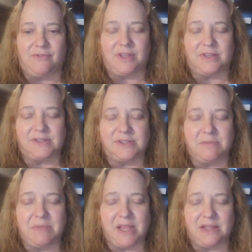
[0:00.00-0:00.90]
Feels
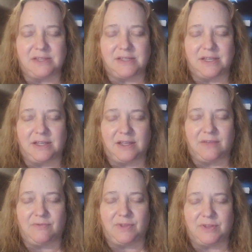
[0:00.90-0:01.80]
amazing
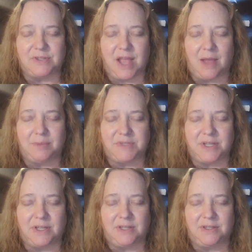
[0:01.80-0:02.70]
and feel tapped
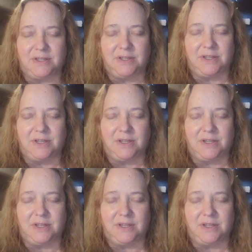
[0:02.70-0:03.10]
in.